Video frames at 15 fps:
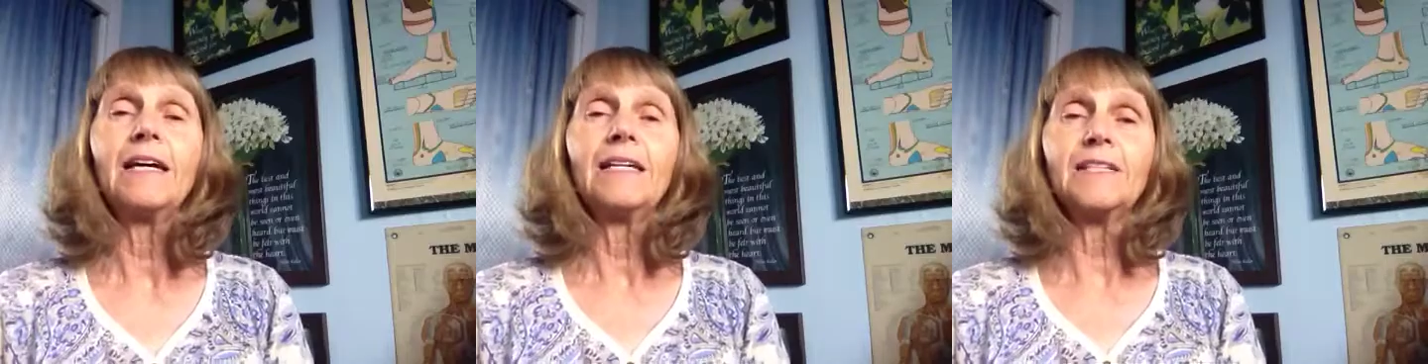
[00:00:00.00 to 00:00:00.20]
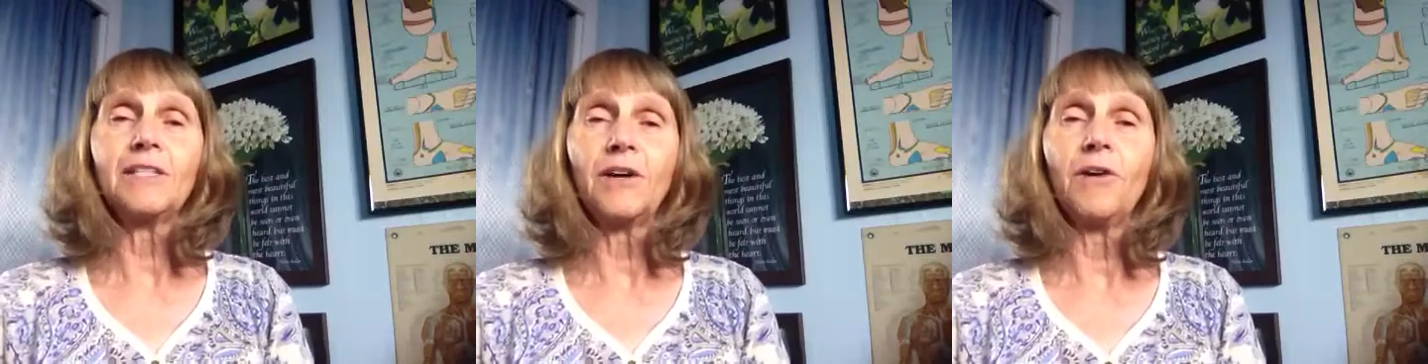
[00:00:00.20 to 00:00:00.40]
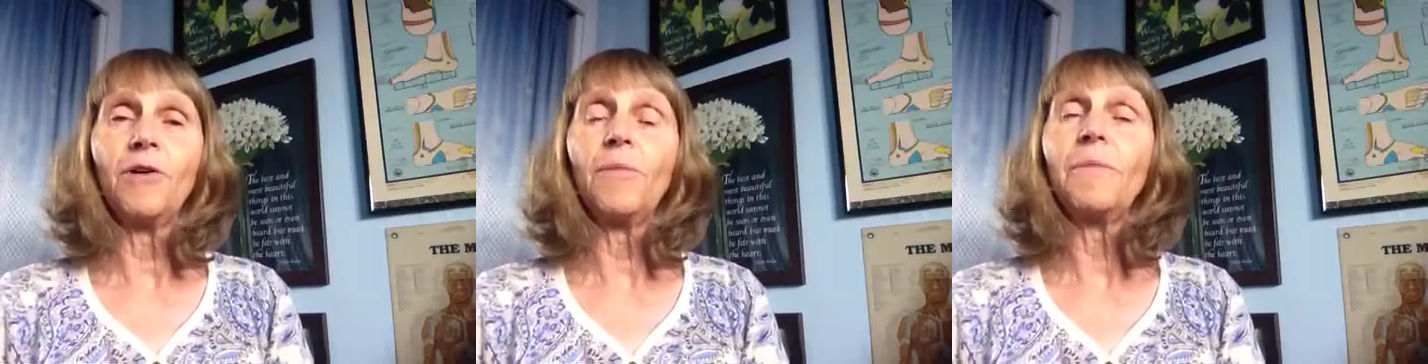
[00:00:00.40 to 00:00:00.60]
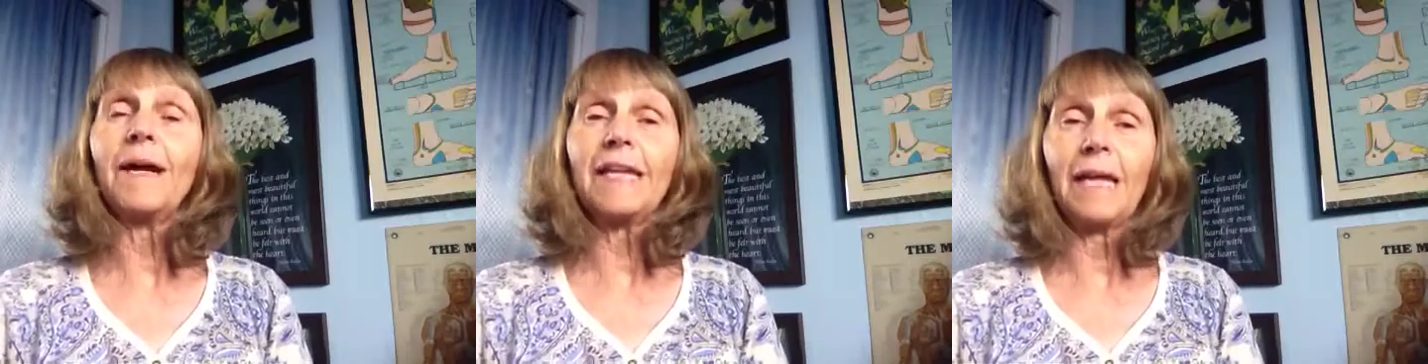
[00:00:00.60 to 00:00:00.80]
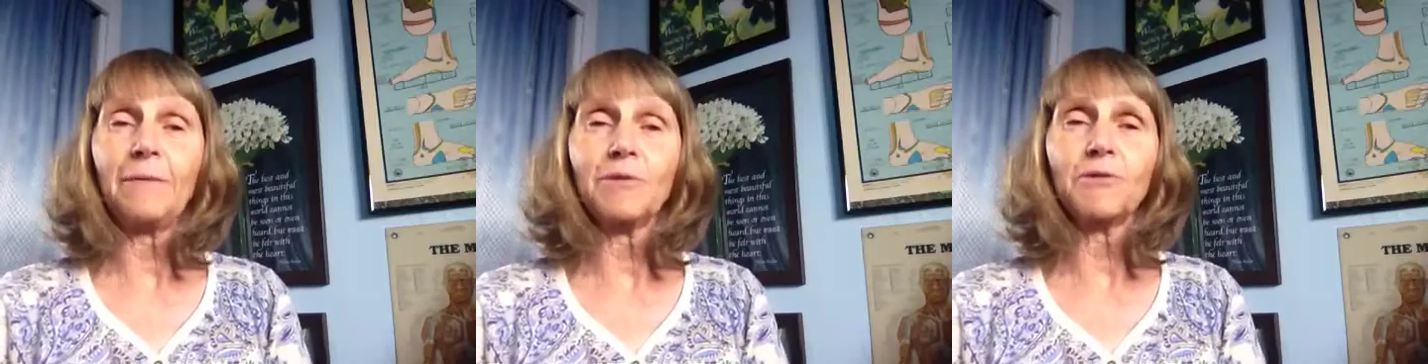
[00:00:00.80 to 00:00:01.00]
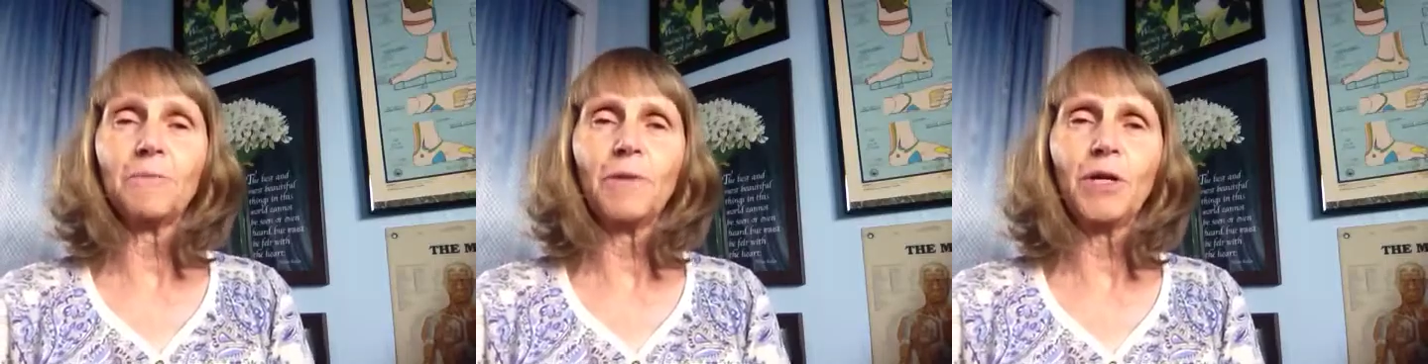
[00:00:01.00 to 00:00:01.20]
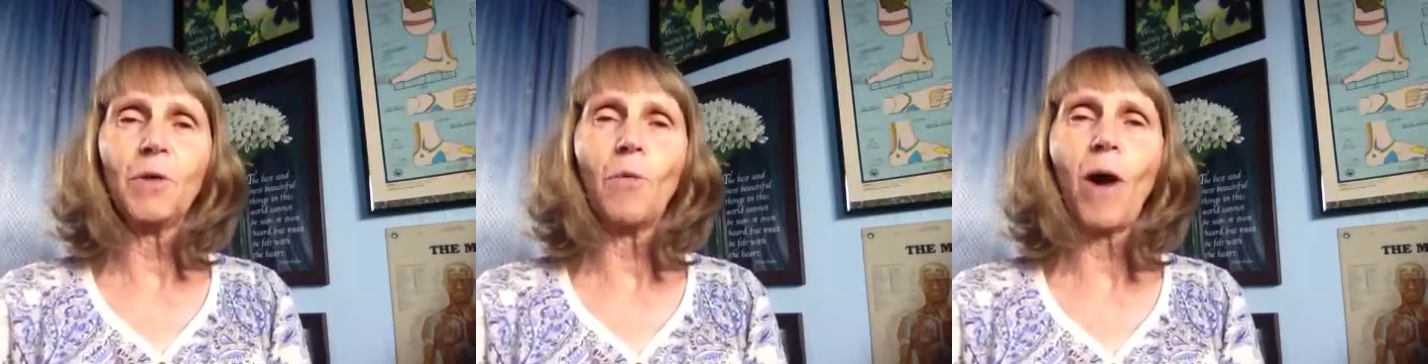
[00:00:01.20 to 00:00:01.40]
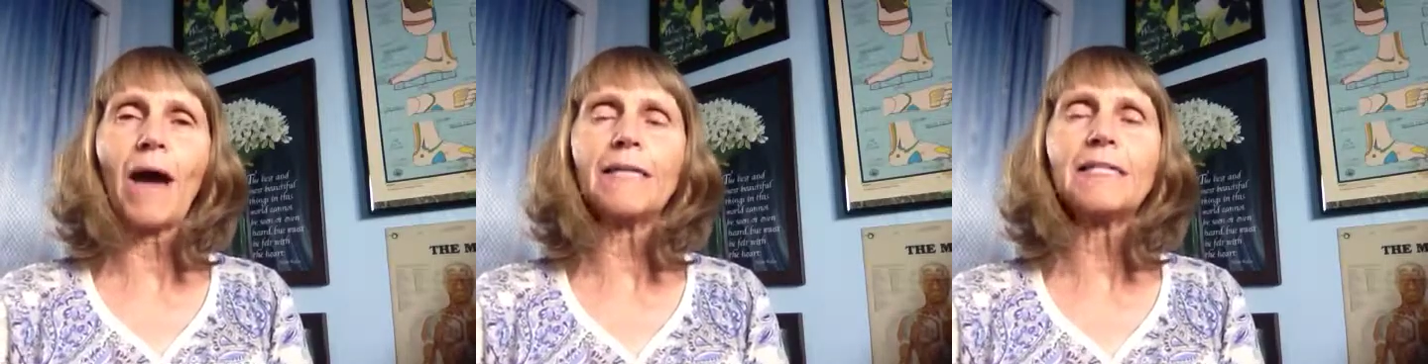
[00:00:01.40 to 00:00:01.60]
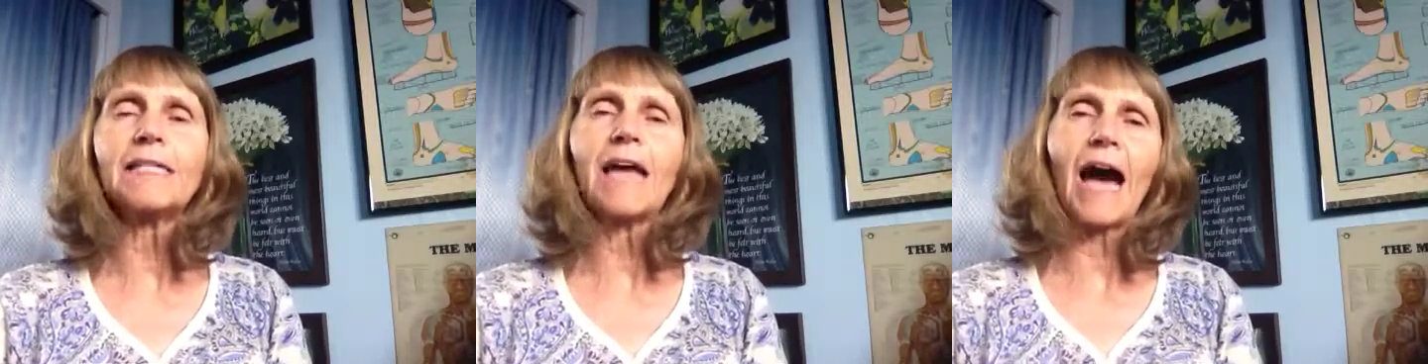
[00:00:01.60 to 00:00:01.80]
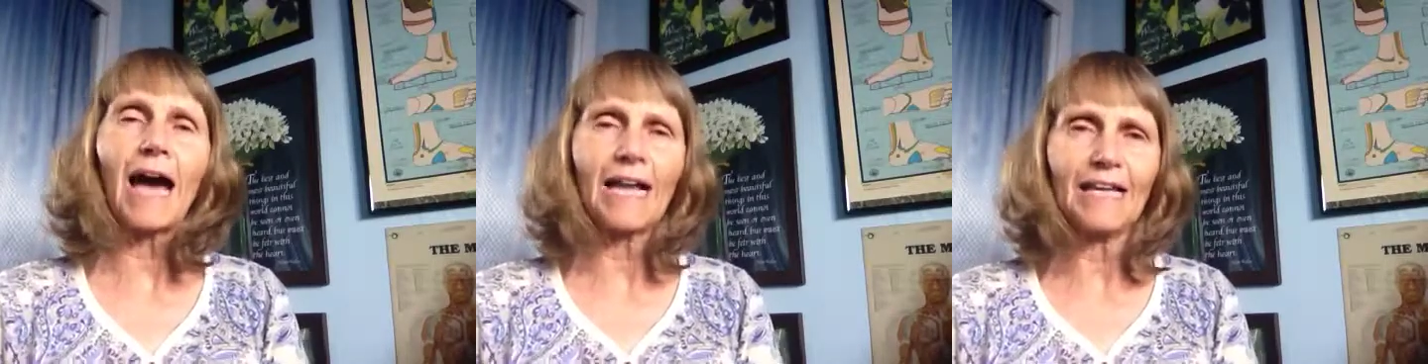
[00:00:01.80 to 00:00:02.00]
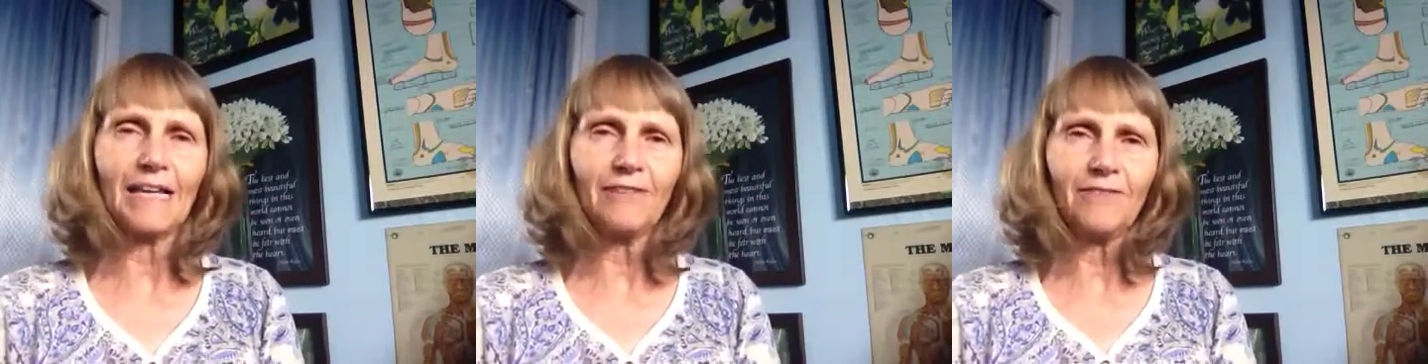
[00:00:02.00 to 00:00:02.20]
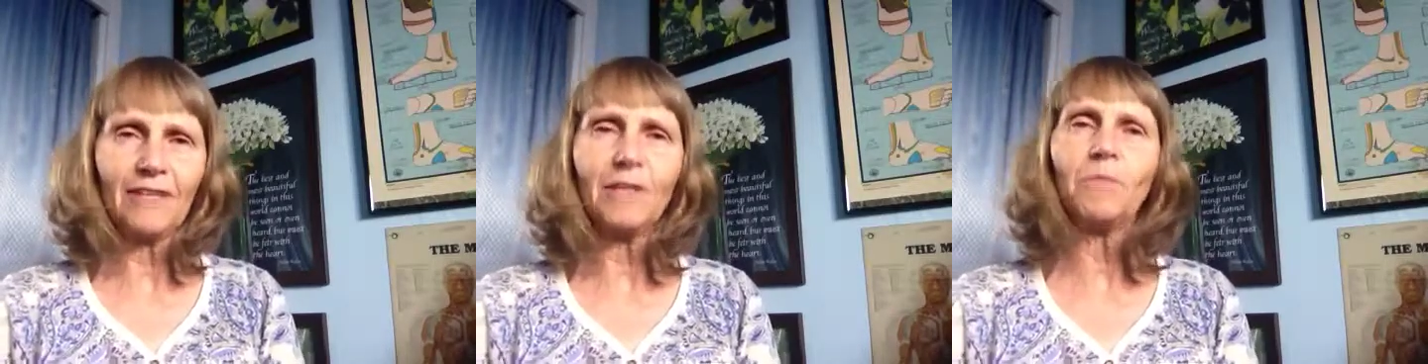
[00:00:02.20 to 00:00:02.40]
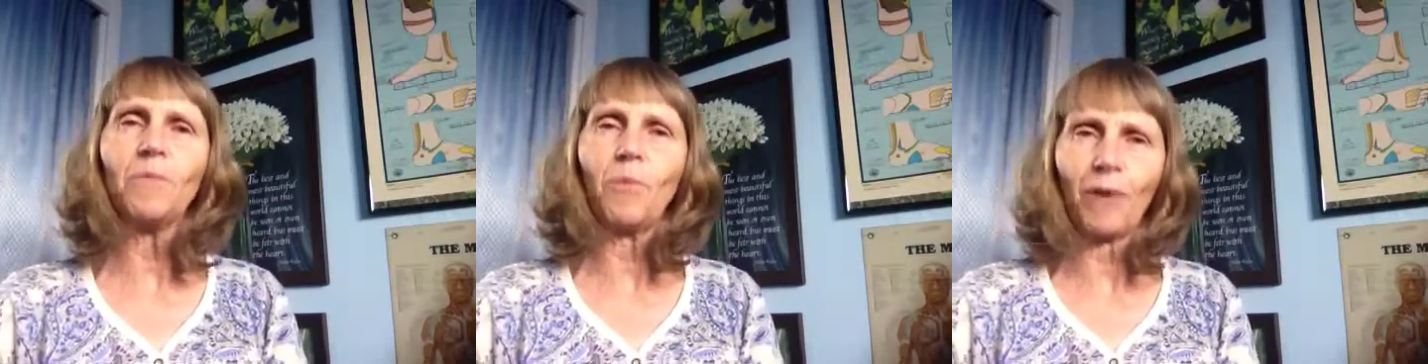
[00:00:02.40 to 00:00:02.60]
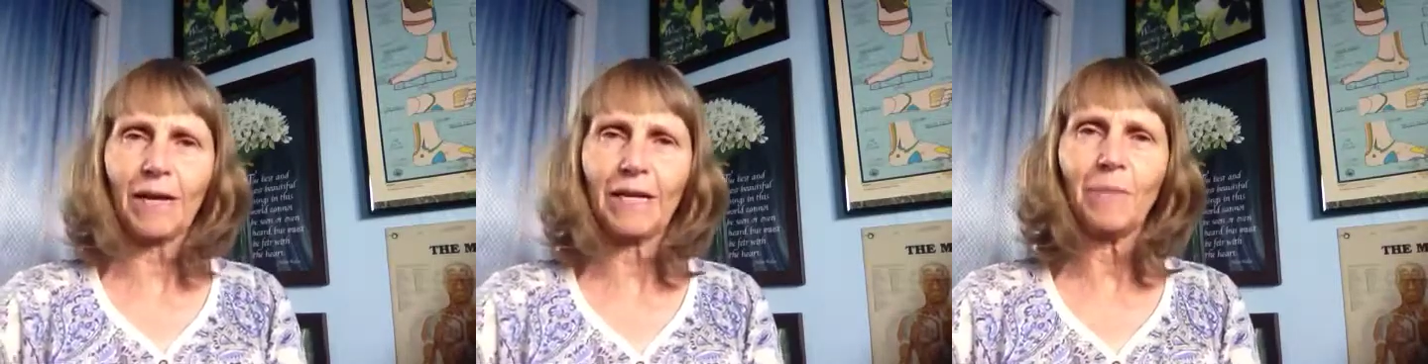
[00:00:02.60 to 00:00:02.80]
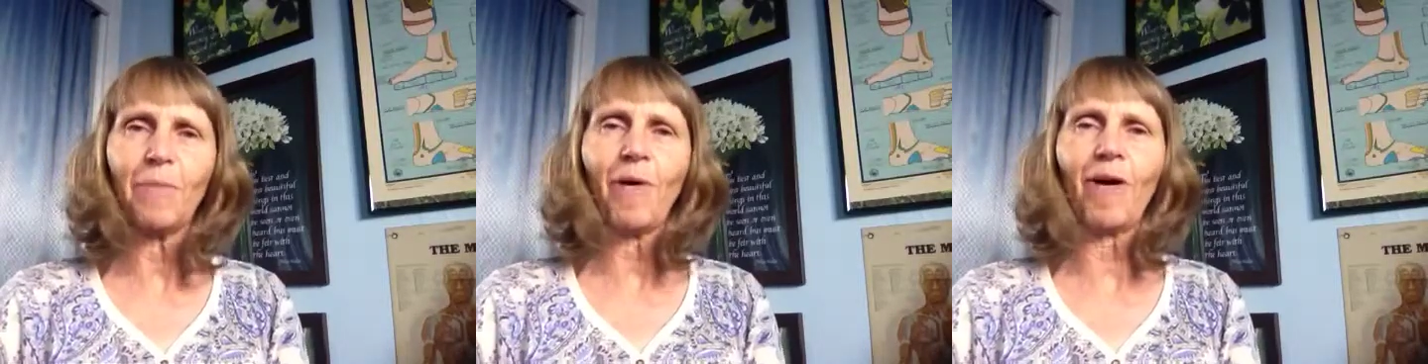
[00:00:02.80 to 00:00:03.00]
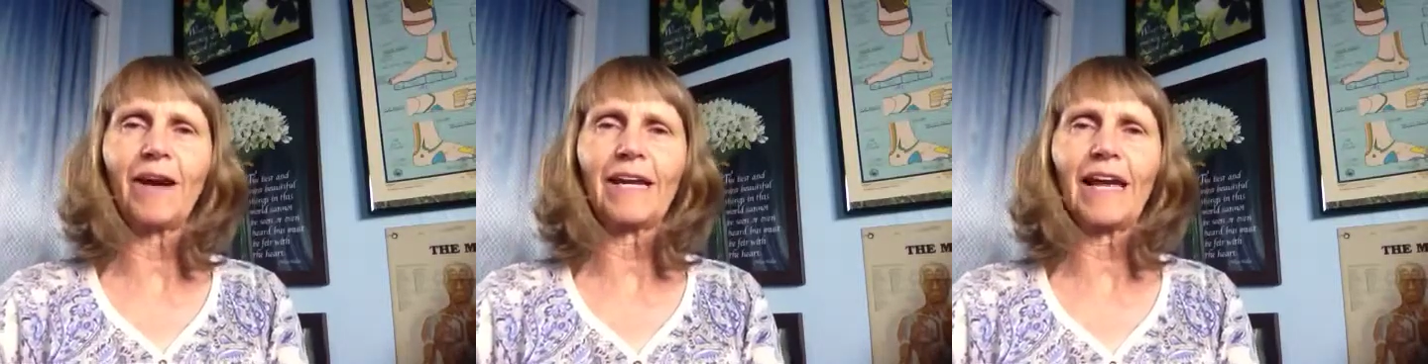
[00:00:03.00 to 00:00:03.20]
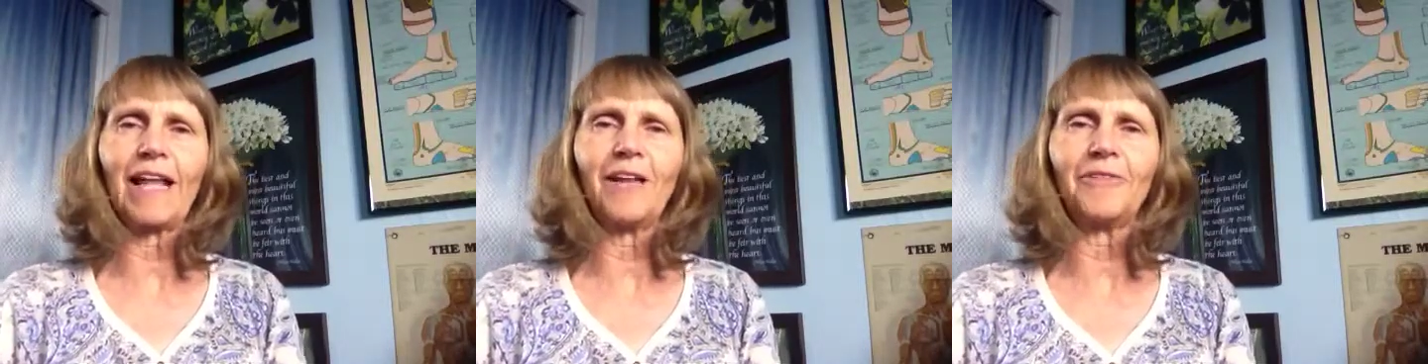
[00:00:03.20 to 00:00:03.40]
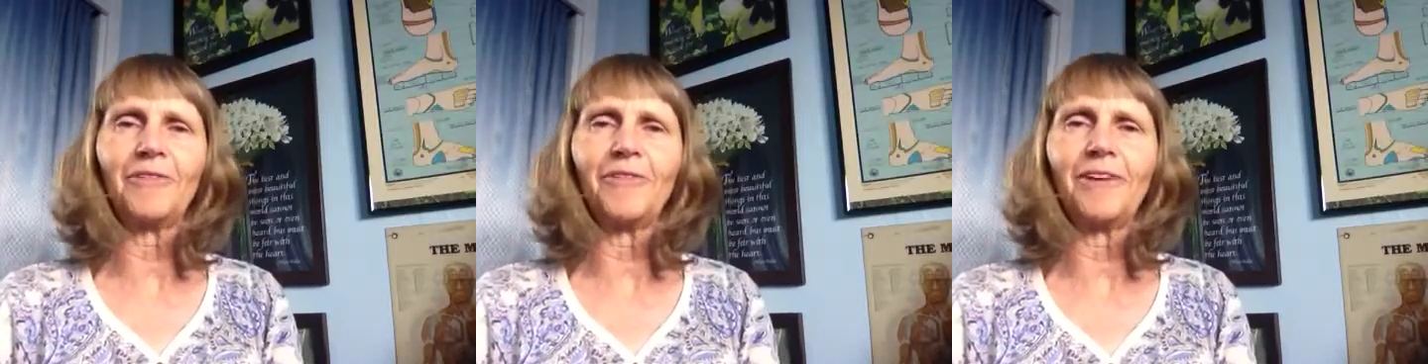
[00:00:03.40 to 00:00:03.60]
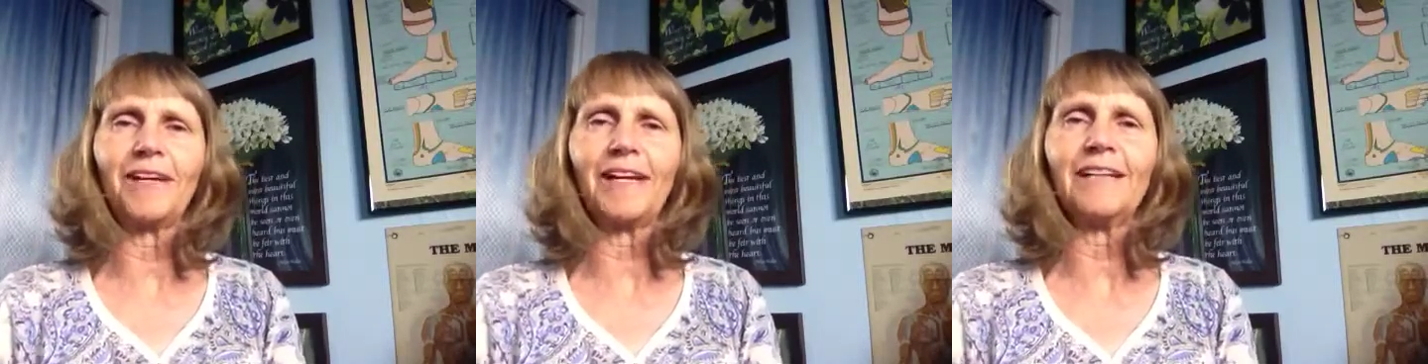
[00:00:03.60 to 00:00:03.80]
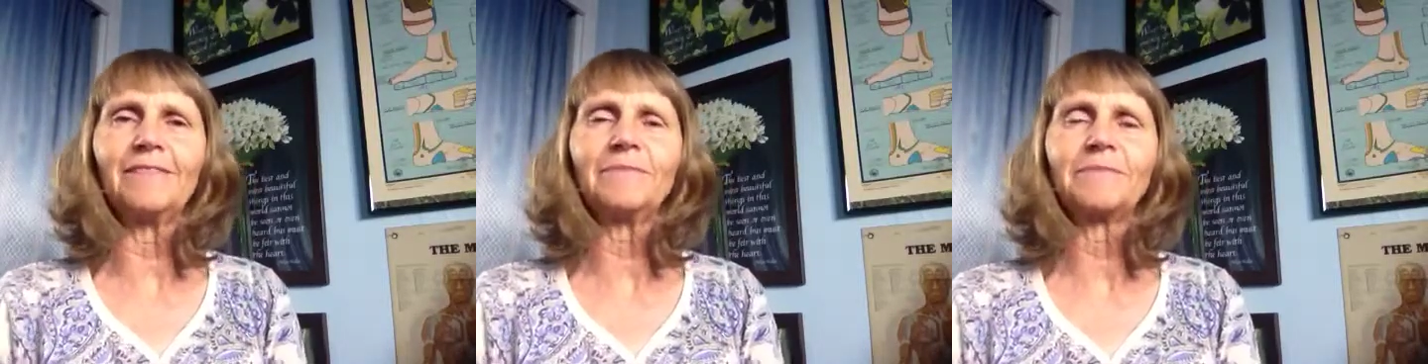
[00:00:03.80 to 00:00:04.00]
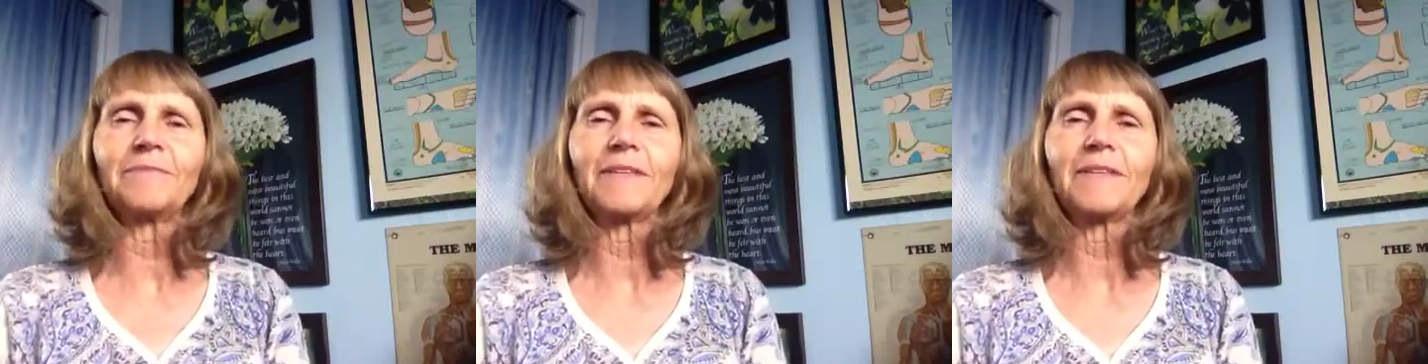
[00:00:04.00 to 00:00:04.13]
So my name is Ramona Watts. I live in Buena Park, California.